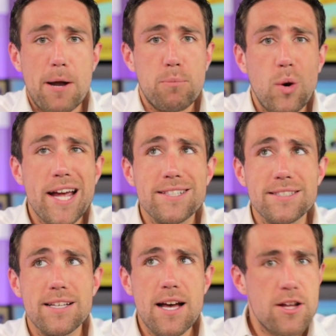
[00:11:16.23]
on
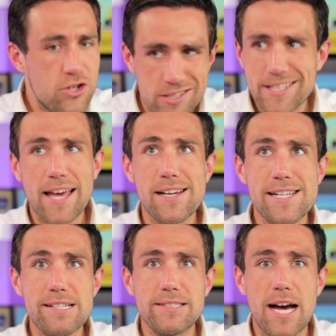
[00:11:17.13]
price, just get a
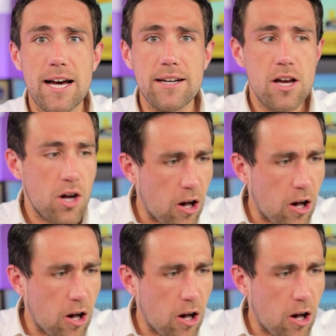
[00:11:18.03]
deal done.